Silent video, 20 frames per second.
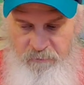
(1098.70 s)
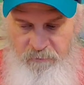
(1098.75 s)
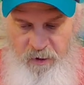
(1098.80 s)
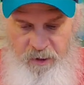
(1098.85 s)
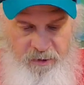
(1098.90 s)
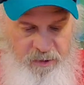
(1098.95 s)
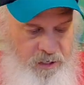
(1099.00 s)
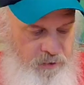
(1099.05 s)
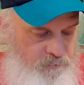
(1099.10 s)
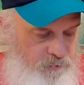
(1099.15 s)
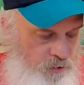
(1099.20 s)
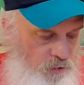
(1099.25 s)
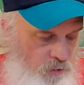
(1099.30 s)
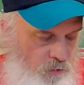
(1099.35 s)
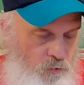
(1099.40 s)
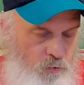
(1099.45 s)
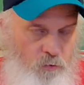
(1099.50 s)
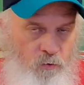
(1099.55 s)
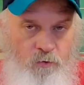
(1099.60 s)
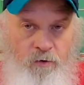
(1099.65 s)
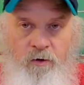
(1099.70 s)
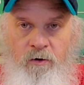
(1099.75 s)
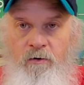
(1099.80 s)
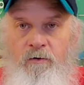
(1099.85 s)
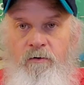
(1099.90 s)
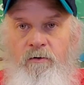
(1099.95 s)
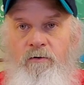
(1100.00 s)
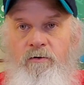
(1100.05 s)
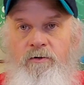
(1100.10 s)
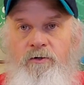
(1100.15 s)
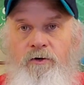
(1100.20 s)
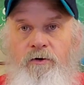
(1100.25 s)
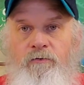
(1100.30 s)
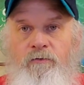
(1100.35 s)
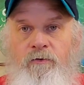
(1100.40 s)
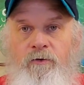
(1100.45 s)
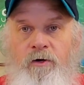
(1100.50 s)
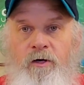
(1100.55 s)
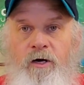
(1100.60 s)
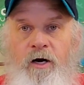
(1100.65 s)
I keep gold,
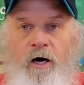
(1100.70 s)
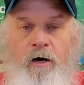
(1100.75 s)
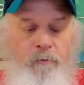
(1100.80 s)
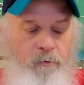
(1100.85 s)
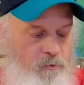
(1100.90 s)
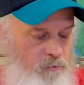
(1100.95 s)
silver, and copper.